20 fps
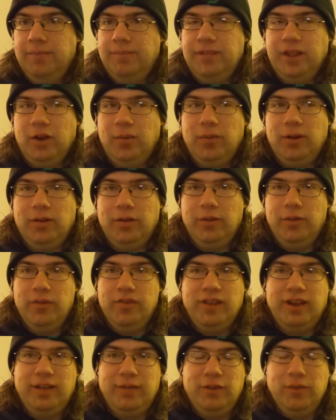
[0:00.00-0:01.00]
They don't want to
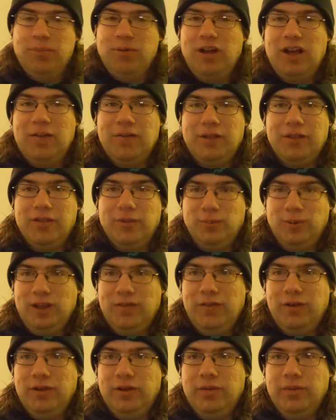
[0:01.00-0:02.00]
lose any of their profits or
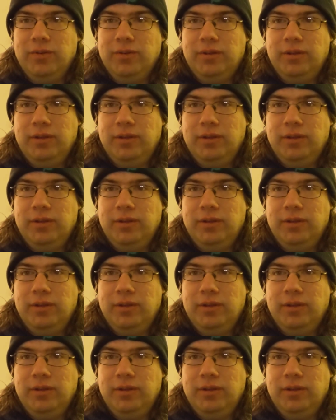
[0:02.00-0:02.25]
revenue,